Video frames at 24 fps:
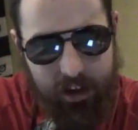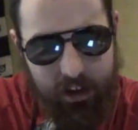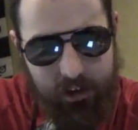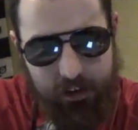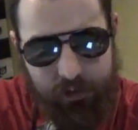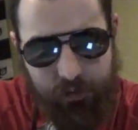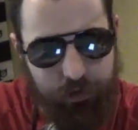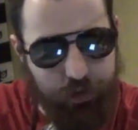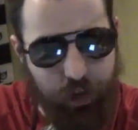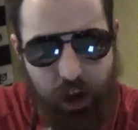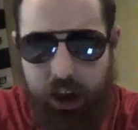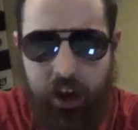
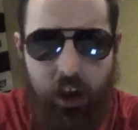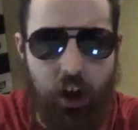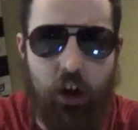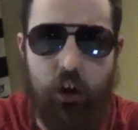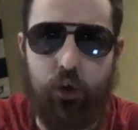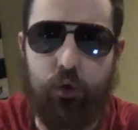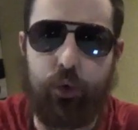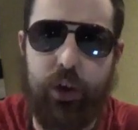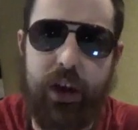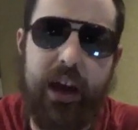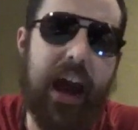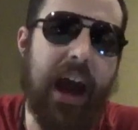JR
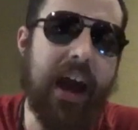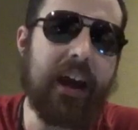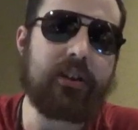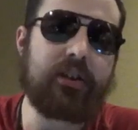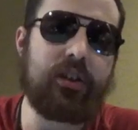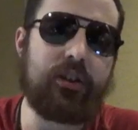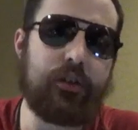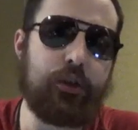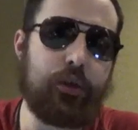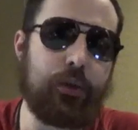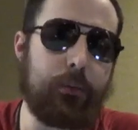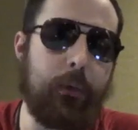reacted
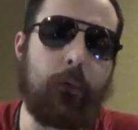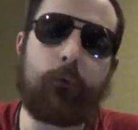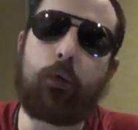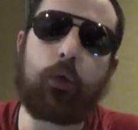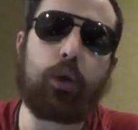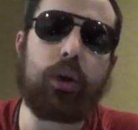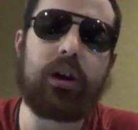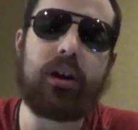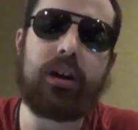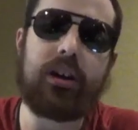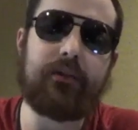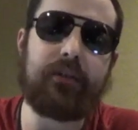to it
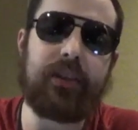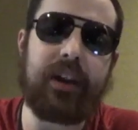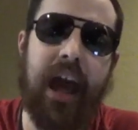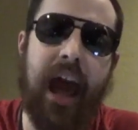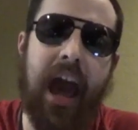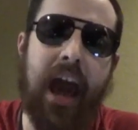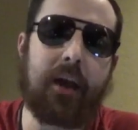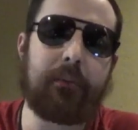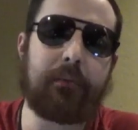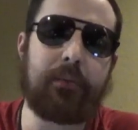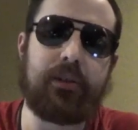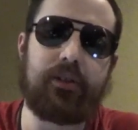before it even
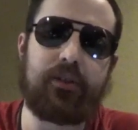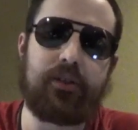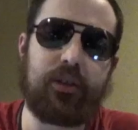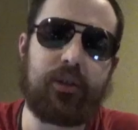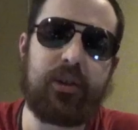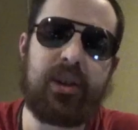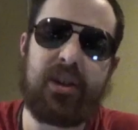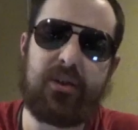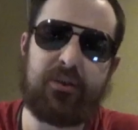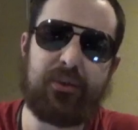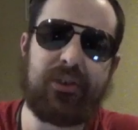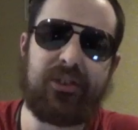happened. So
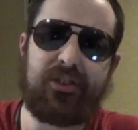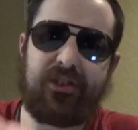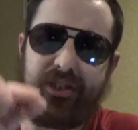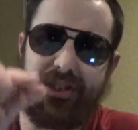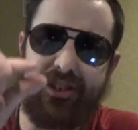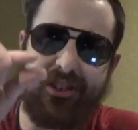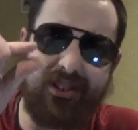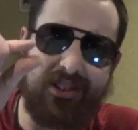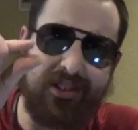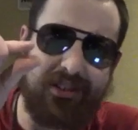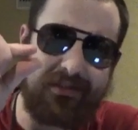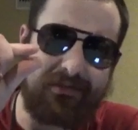he was
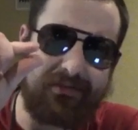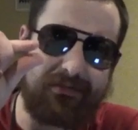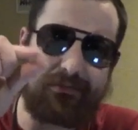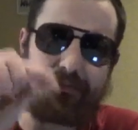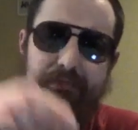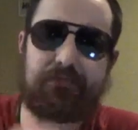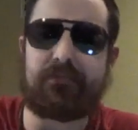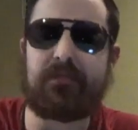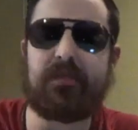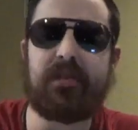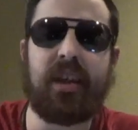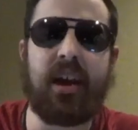just
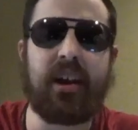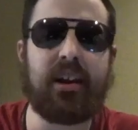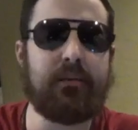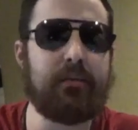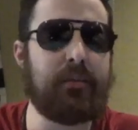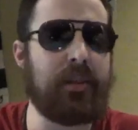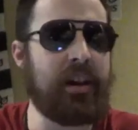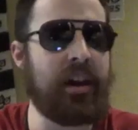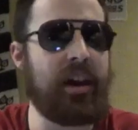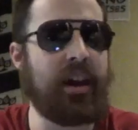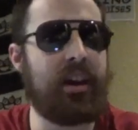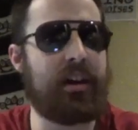a tiny
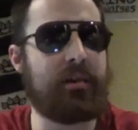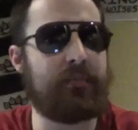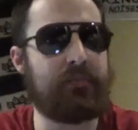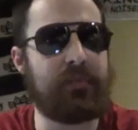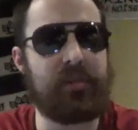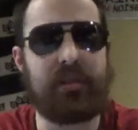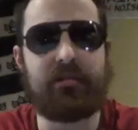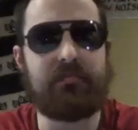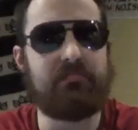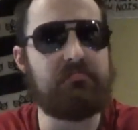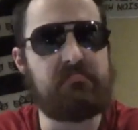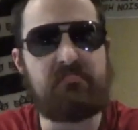bit ahead,
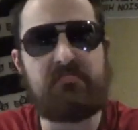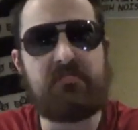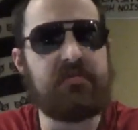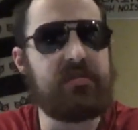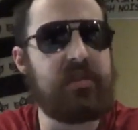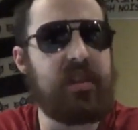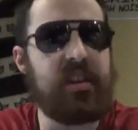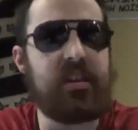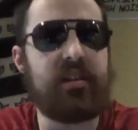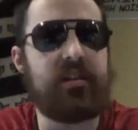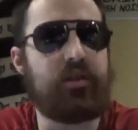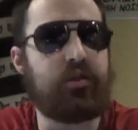but
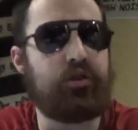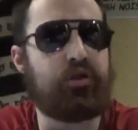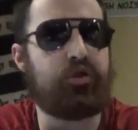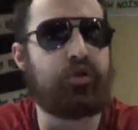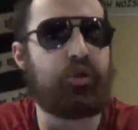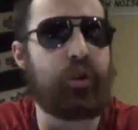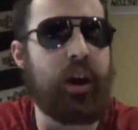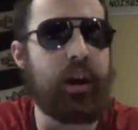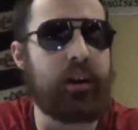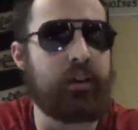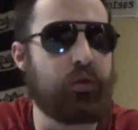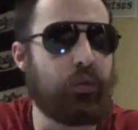didn't
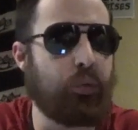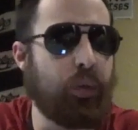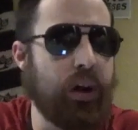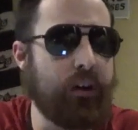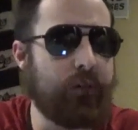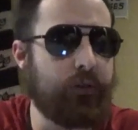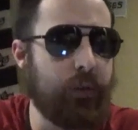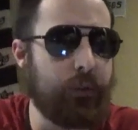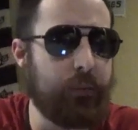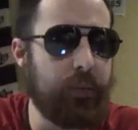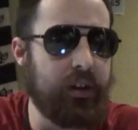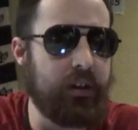detract away
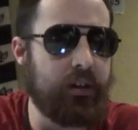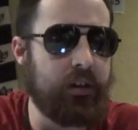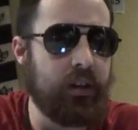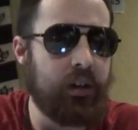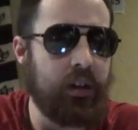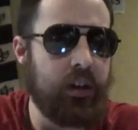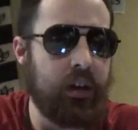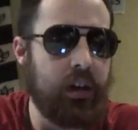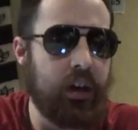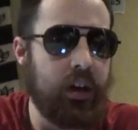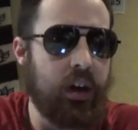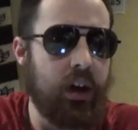from it.
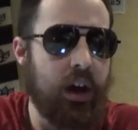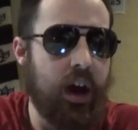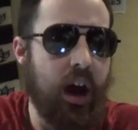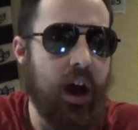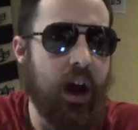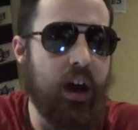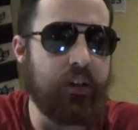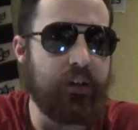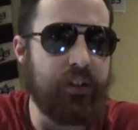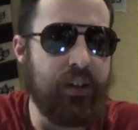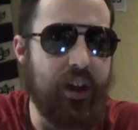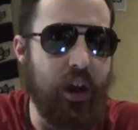
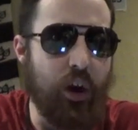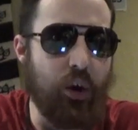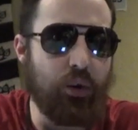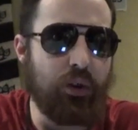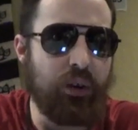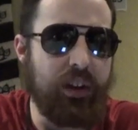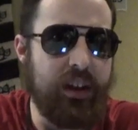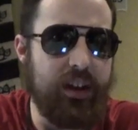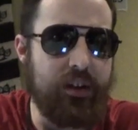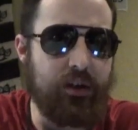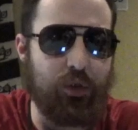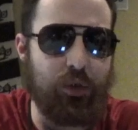The
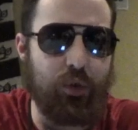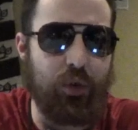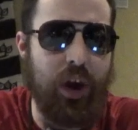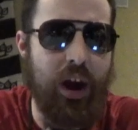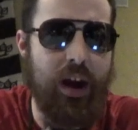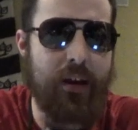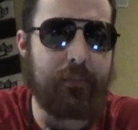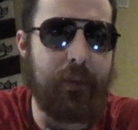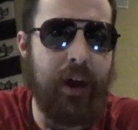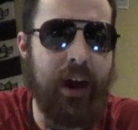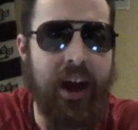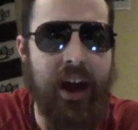only
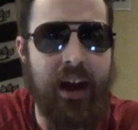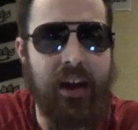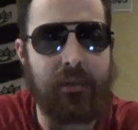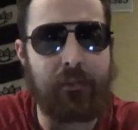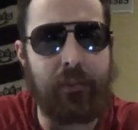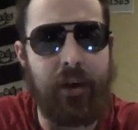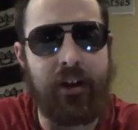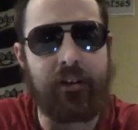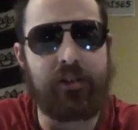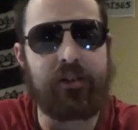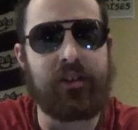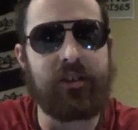gripe I had
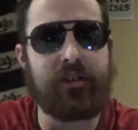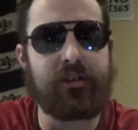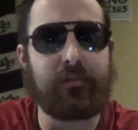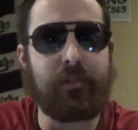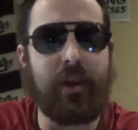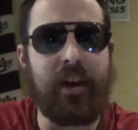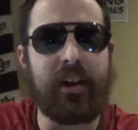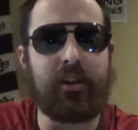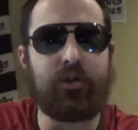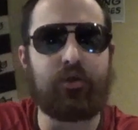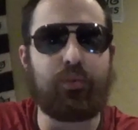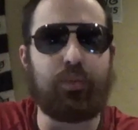about this
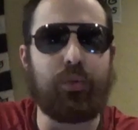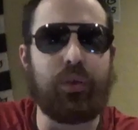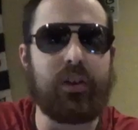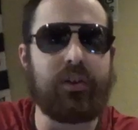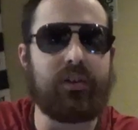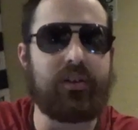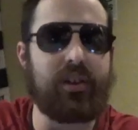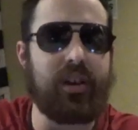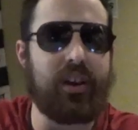match was